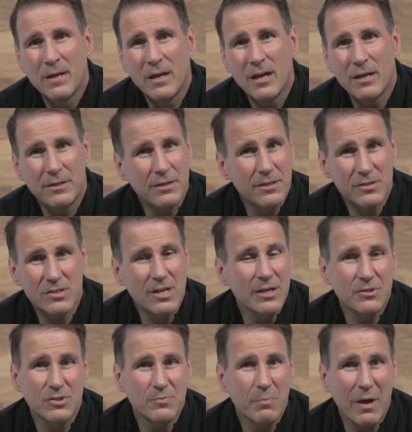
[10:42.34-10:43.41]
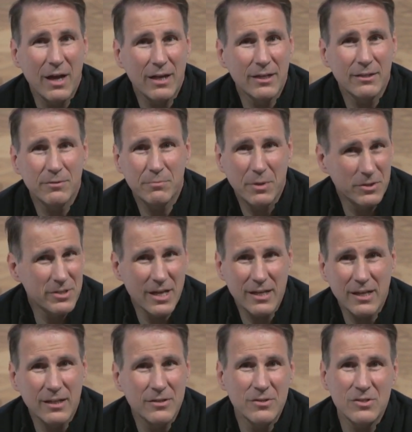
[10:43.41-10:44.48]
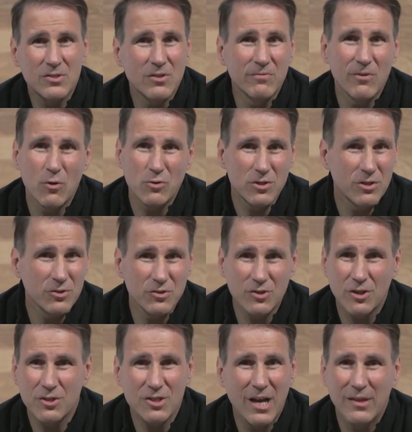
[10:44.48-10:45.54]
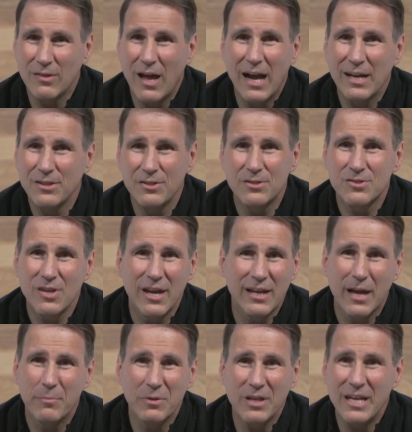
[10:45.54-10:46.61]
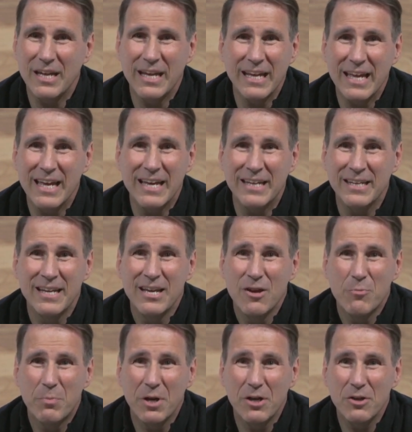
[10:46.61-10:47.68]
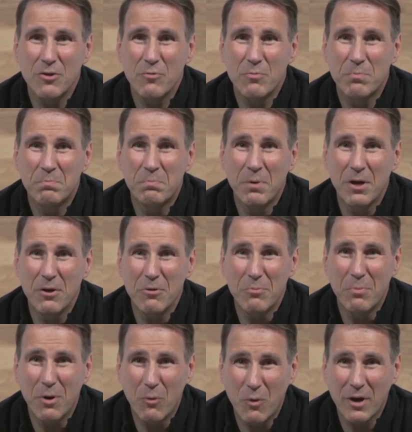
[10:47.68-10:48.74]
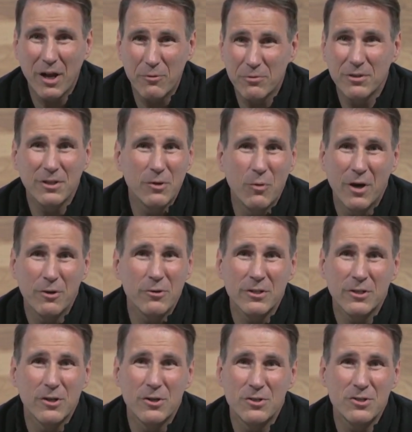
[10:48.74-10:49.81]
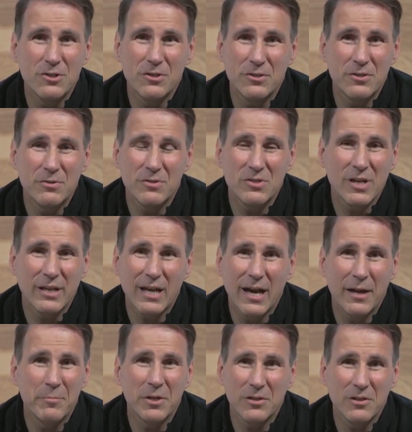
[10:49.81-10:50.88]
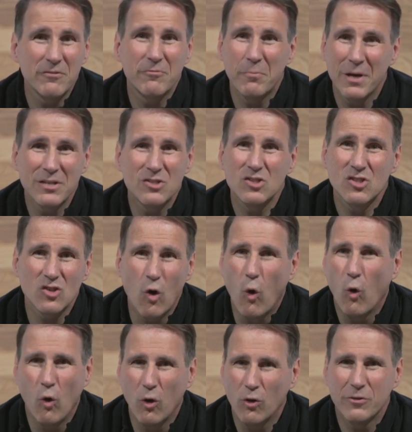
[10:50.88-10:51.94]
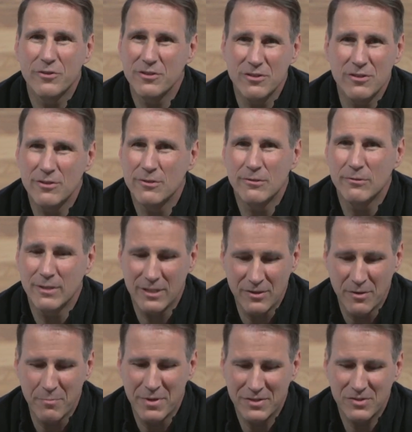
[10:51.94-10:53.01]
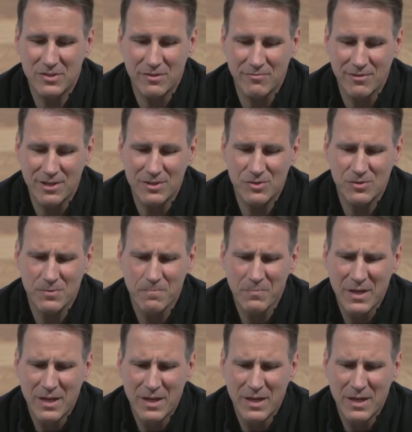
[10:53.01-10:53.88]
And in a sense, by partaking in these devotionals, church online, you're saying I'm leaning in. But but but what I really want to encourage you to do is say, God, I'm going to lift my soul to you in the midst of this.